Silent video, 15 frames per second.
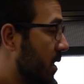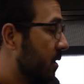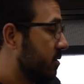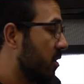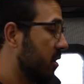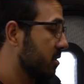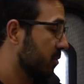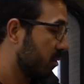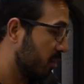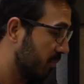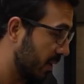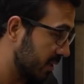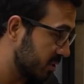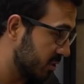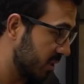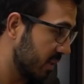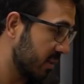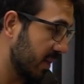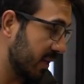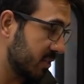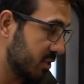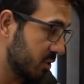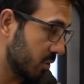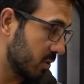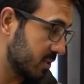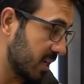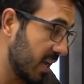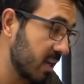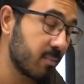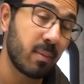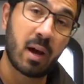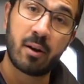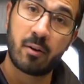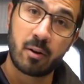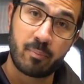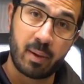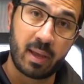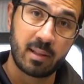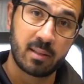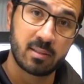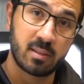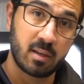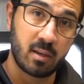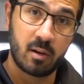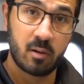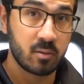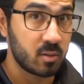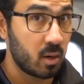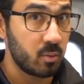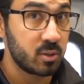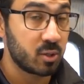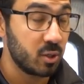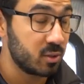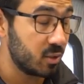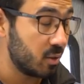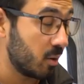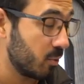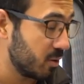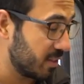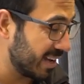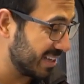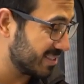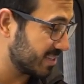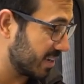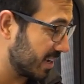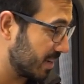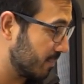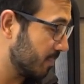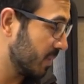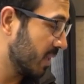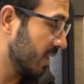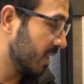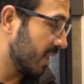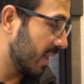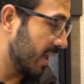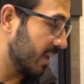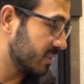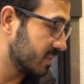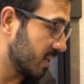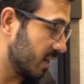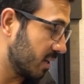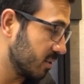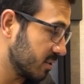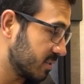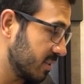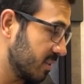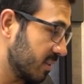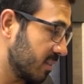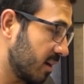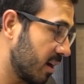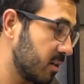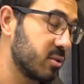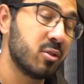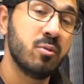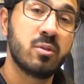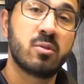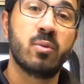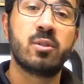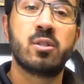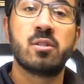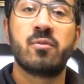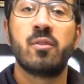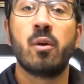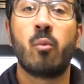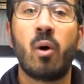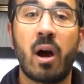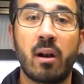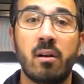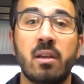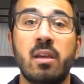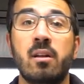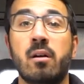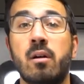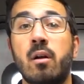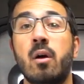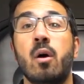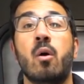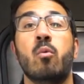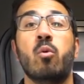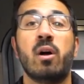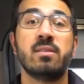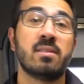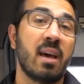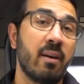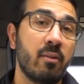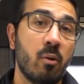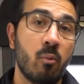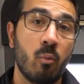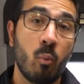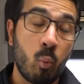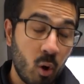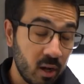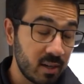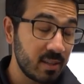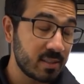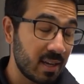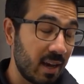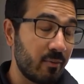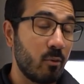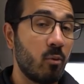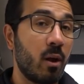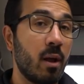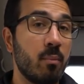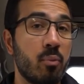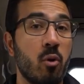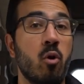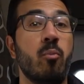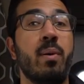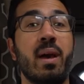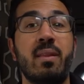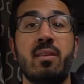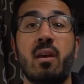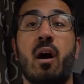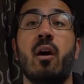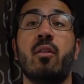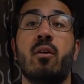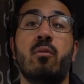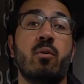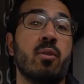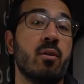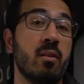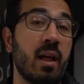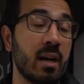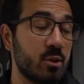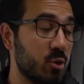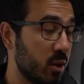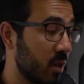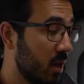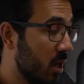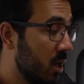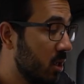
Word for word: It's also worth mentioning that your tank monitoring panel is in here. It's always good to know where that's at. And you'll see that there are two switches for the water heater. One to have it run on propane, the other with electric.